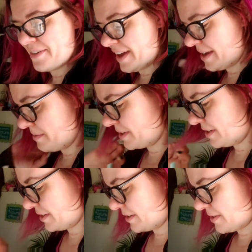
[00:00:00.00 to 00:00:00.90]
So I
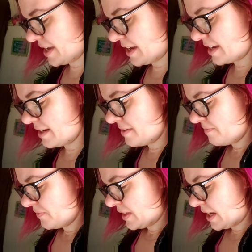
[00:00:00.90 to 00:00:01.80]
am going to go
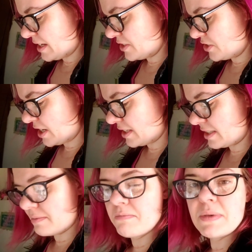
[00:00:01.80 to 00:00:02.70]
ahead and
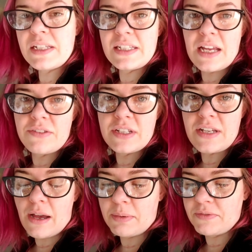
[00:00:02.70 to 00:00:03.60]
just mist
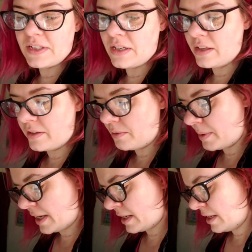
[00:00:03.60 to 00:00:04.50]
down the top of this a
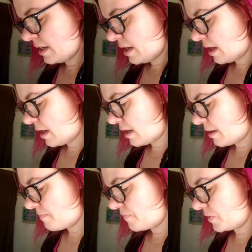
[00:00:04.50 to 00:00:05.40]
little bit.
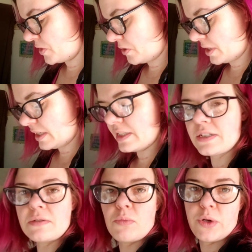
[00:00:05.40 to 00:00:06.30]
There
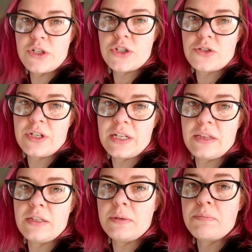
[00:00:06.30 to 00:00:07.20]
is some
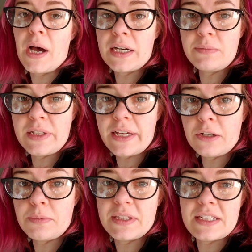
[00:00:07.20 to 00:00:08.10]
moisture in the
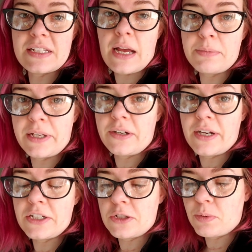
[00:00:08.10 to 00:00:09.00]
bottom layer, but this
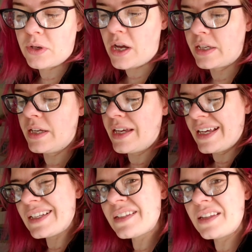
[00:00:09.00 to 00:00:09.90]
top layer I just put
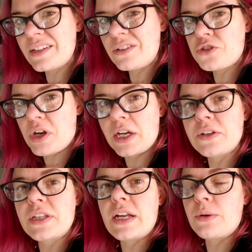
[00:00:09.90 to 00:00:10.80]
on is a little
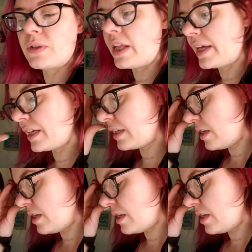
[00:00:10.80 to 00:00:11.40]
drier than I would